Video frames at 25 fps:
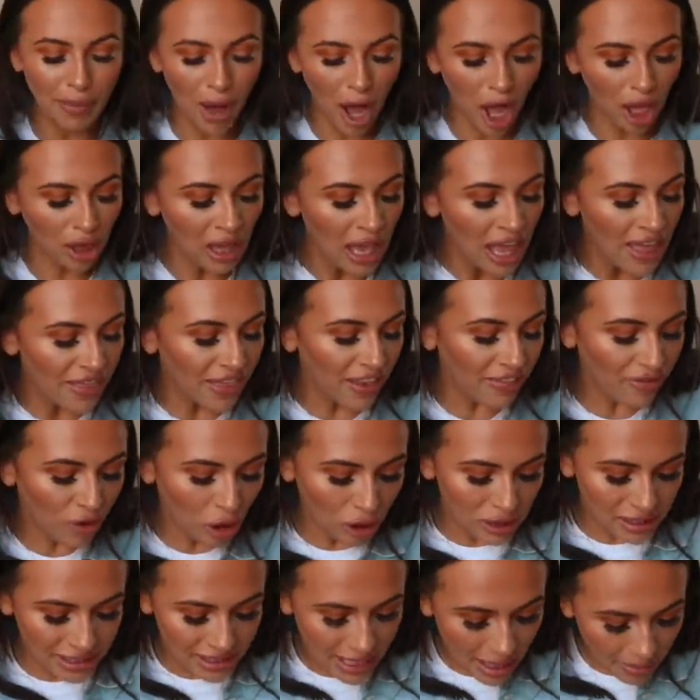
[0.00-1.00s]
marl. They've
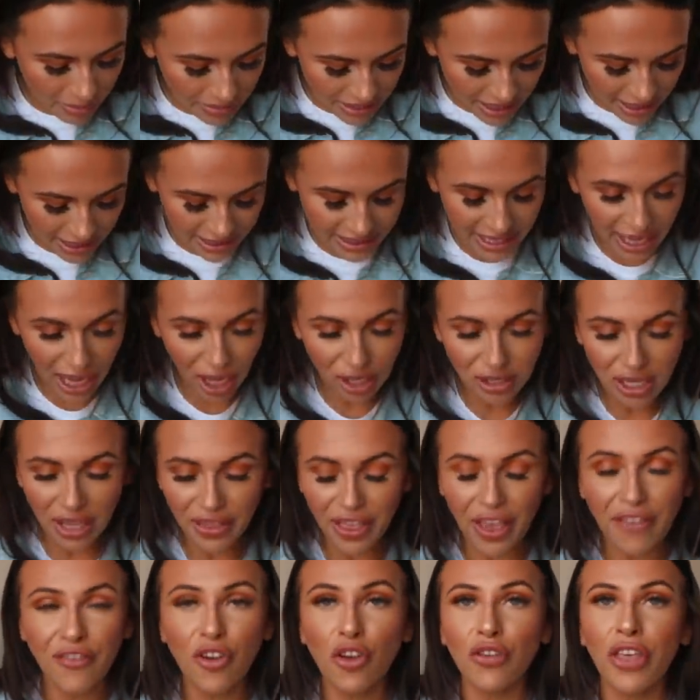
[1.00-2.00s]
got zip details.
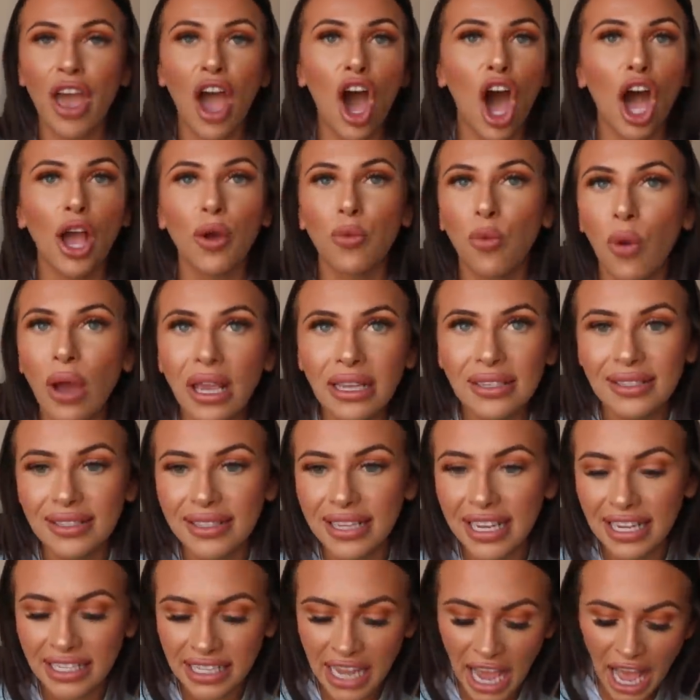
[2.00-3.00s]
They're
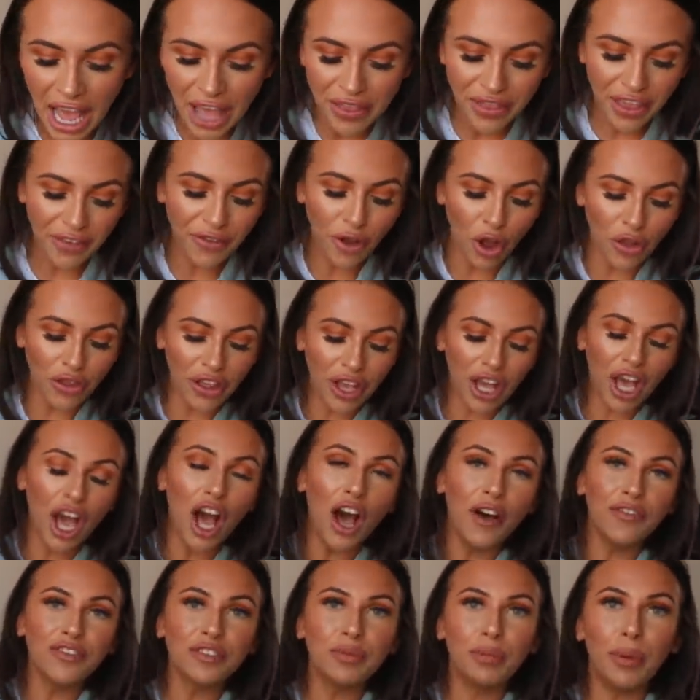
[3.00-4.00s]
high-waisted. They've got the
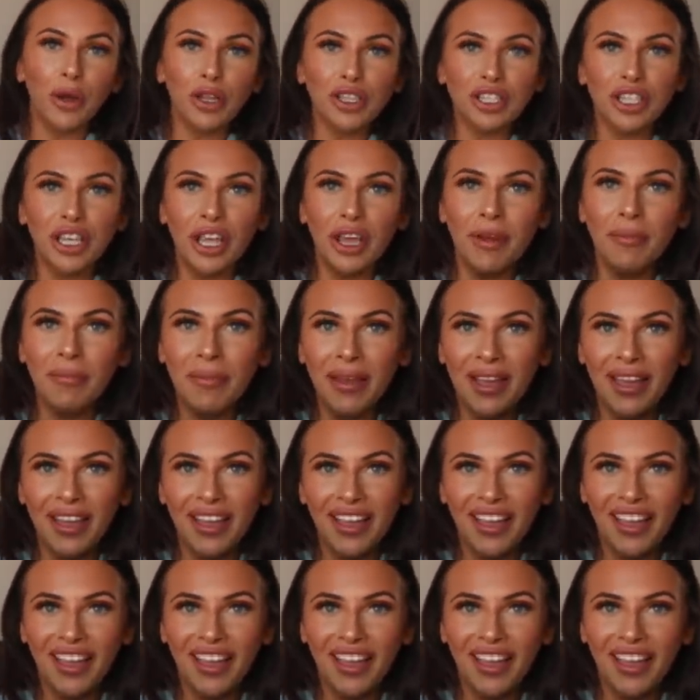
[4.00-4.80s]
cuffed bottom.